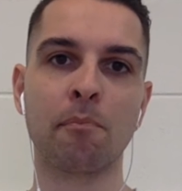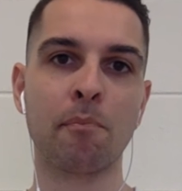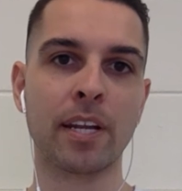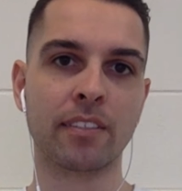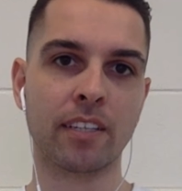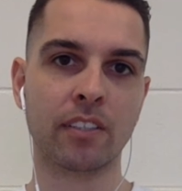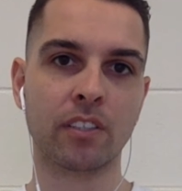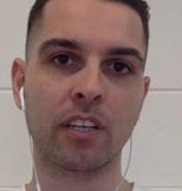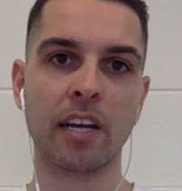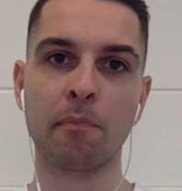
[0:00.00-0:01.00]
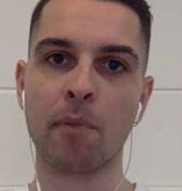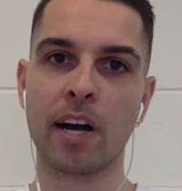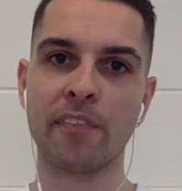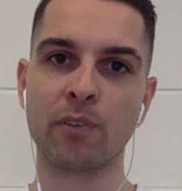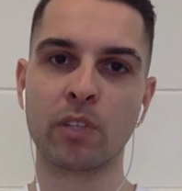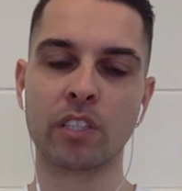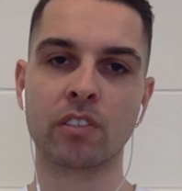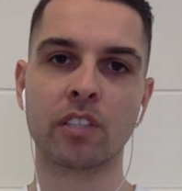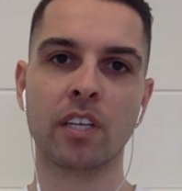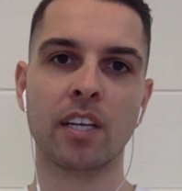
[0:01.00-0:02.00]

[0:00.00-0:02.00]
meditation and mindfulness.